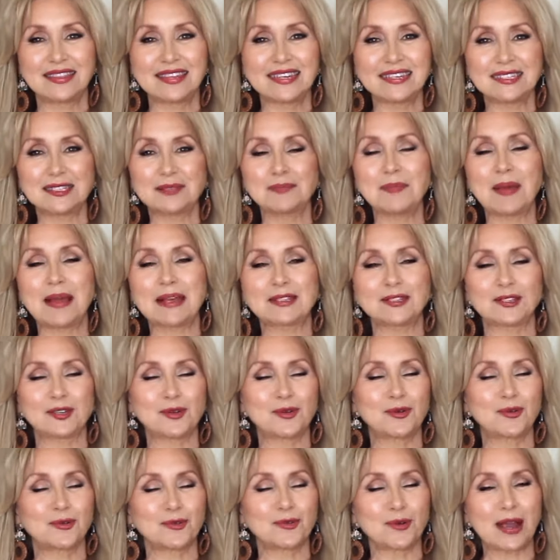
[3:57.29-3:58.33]
this makes a
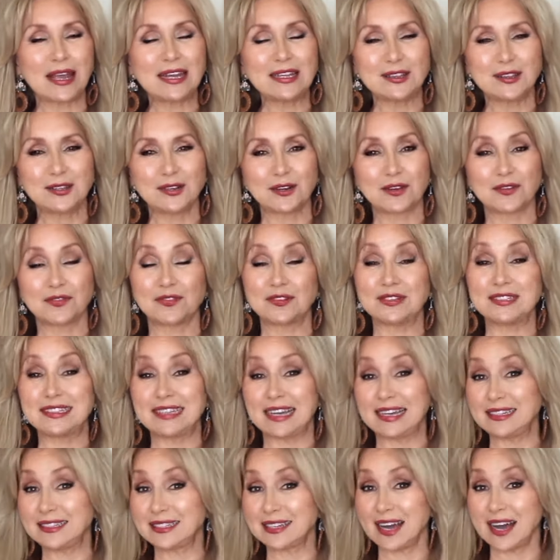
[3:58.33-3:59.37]
great look for
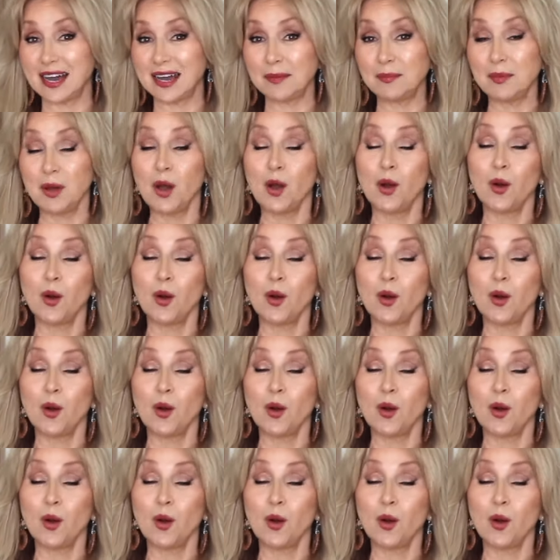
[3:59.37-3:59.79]
daytime